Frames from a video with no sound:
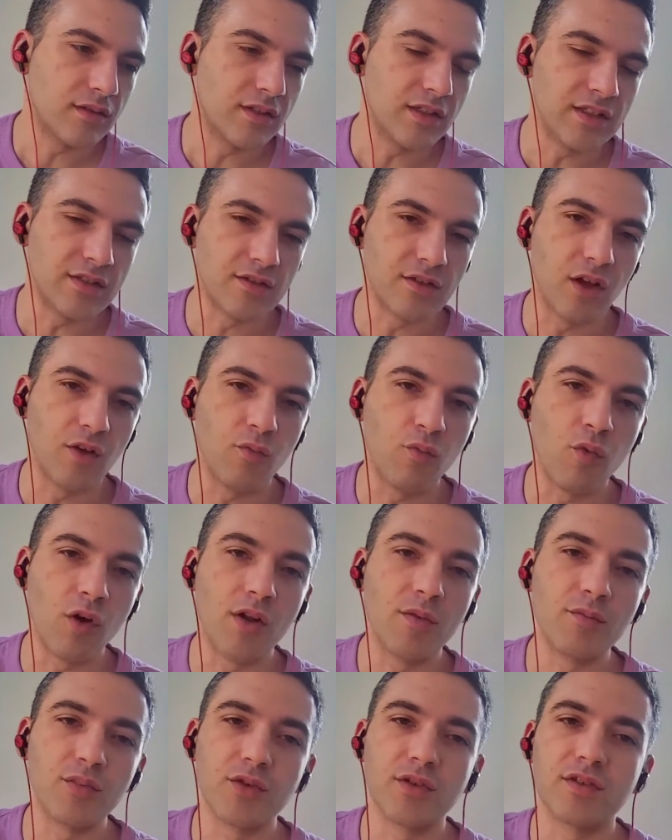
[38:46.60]
It's not
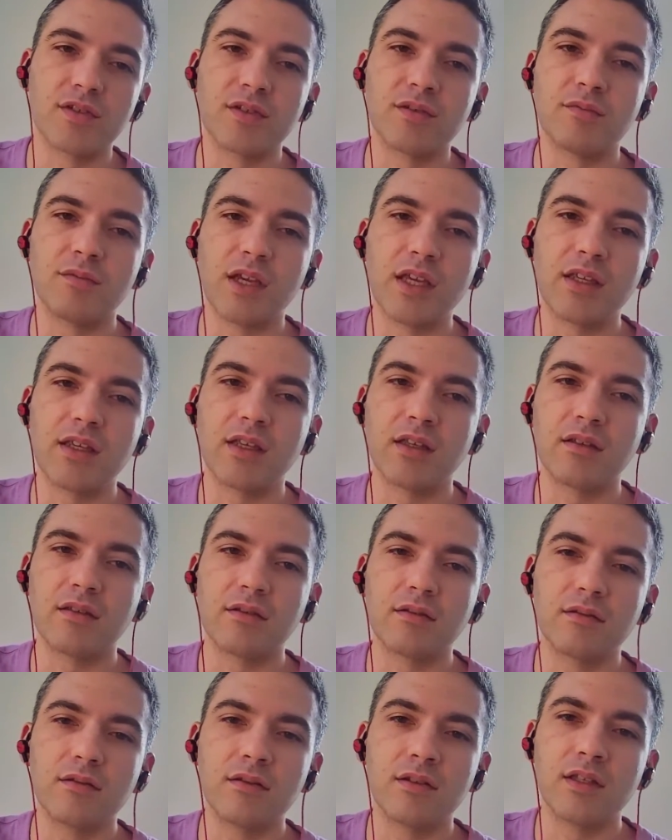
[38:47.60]
one person making
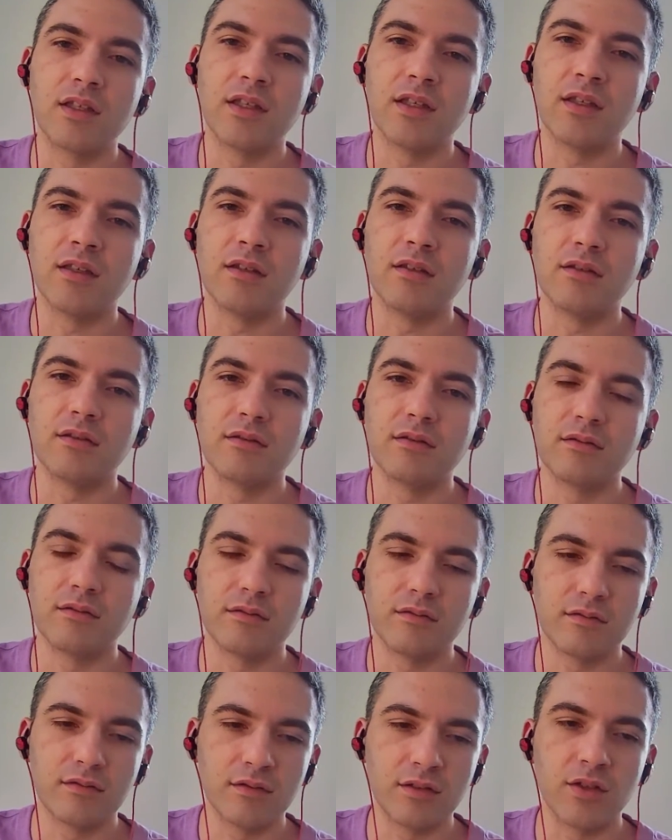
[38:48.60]
the
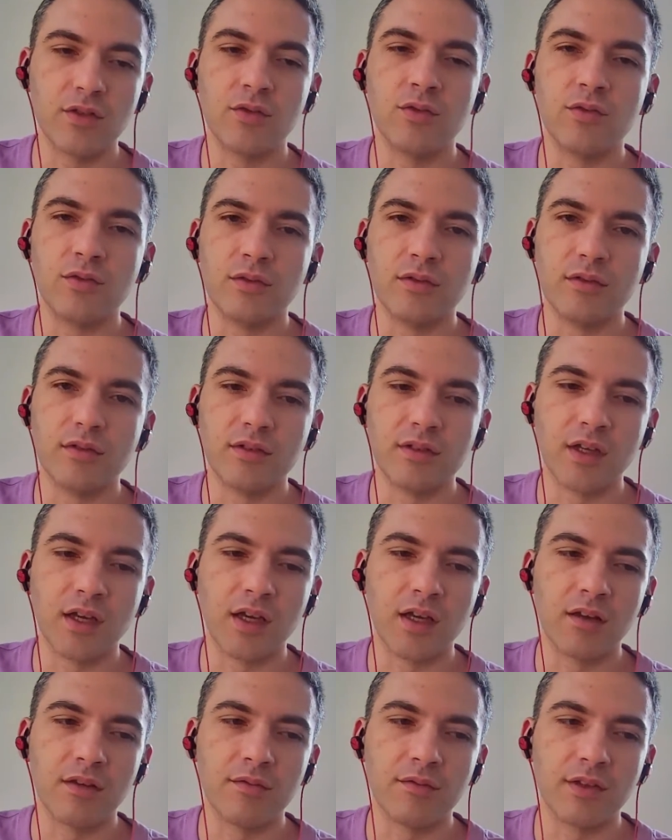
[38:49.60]
oud.
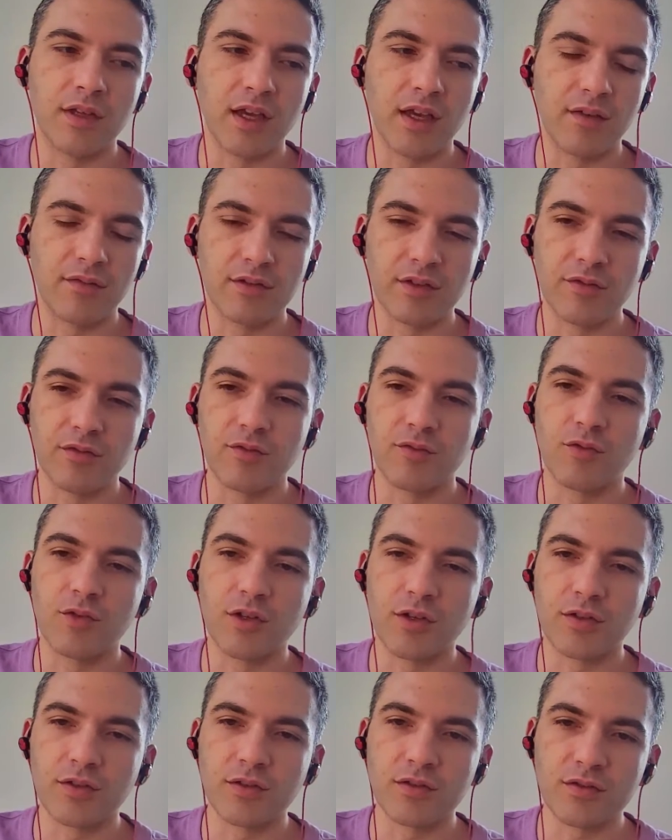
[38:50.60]
They have different
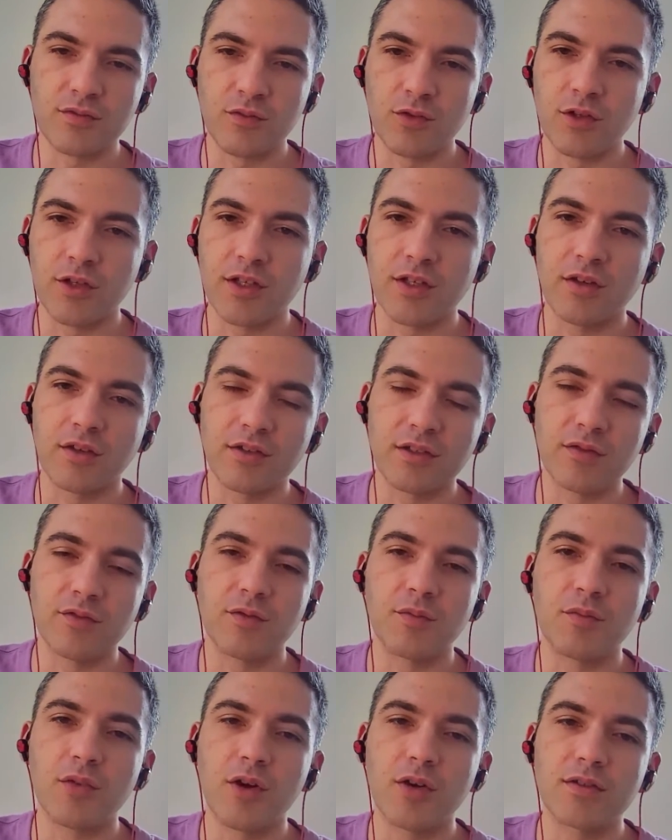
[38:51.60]
workers working on
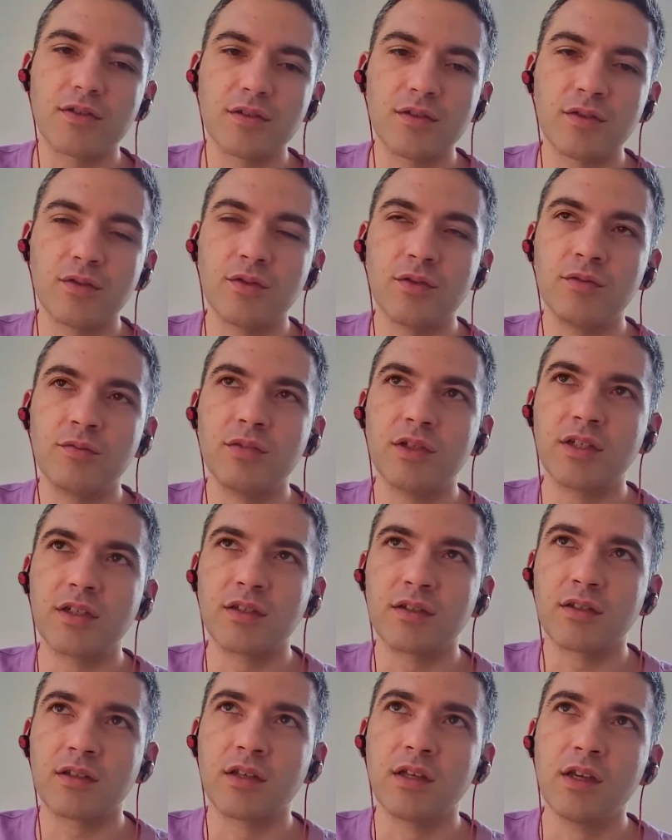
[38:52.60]
different parts of the oud
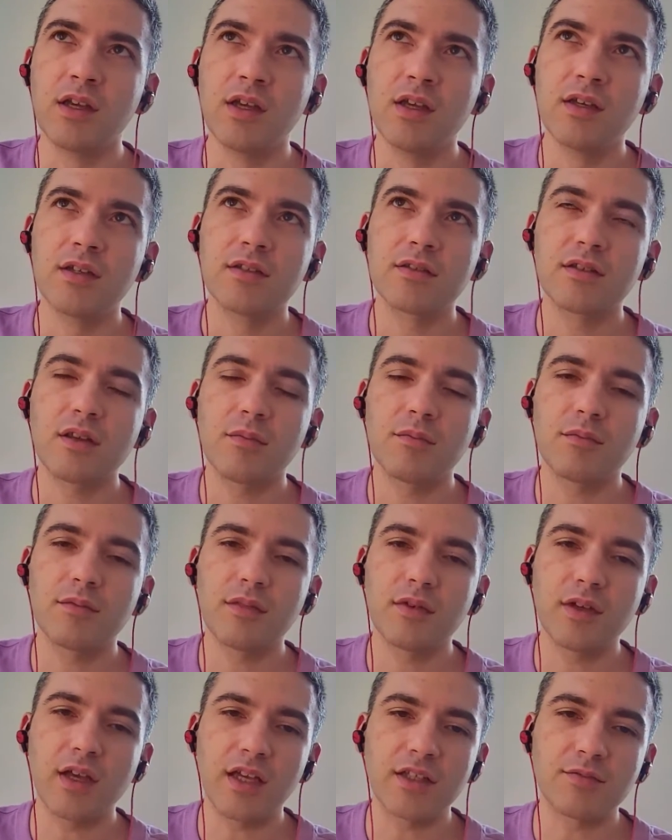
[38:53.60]
because
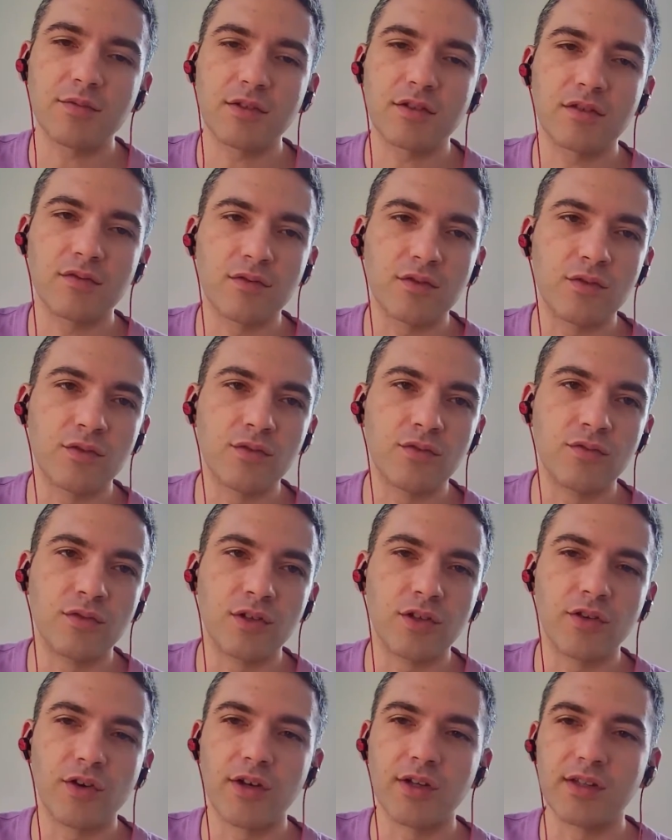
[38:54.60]
some aspects of the oud
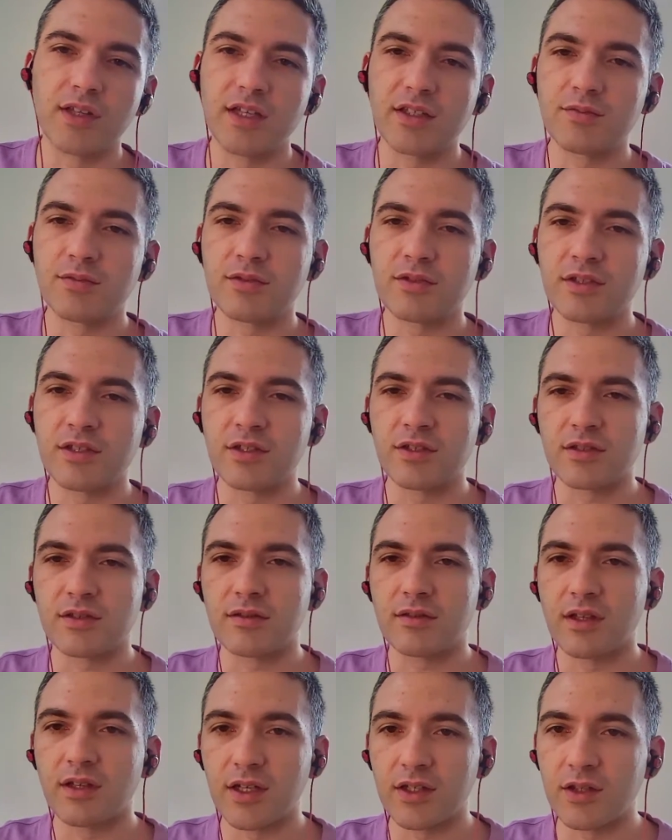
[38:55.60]
require less
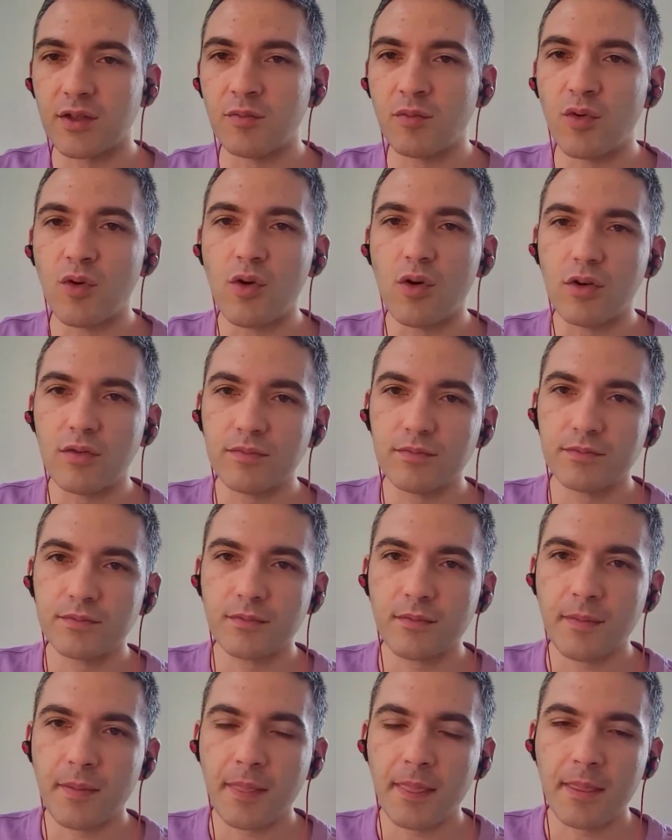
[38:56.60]
precision, like the bowl.
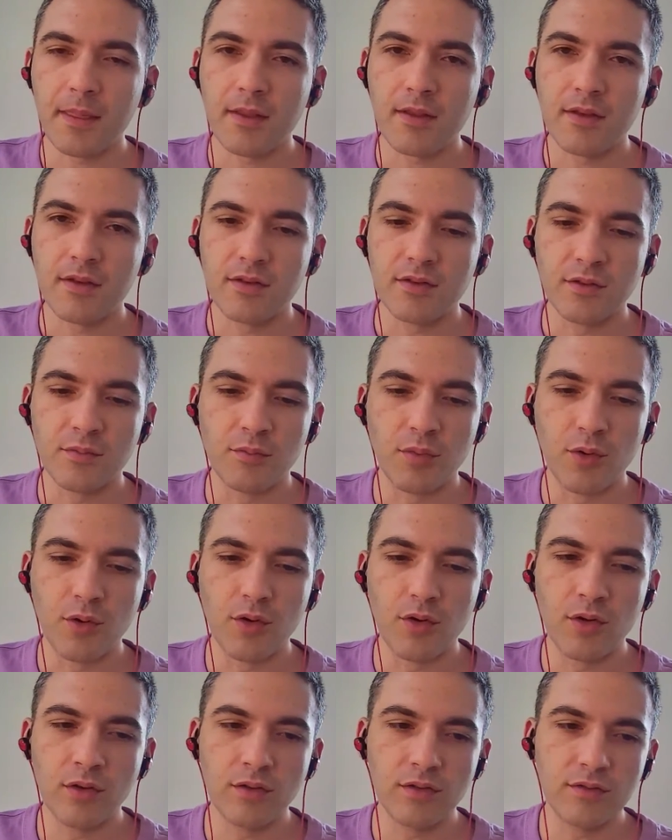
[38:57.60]
The
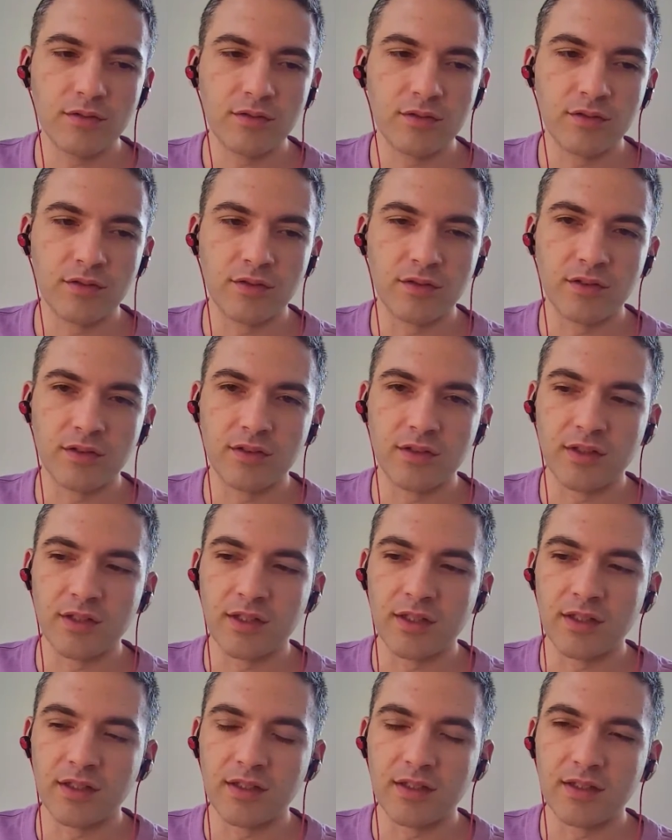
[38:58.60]
bowl,
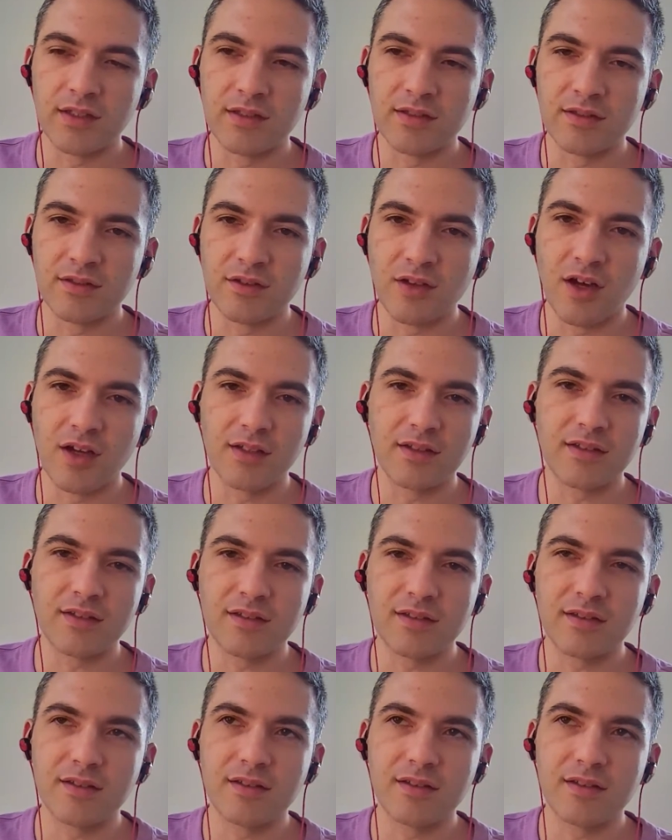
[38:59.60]
is not,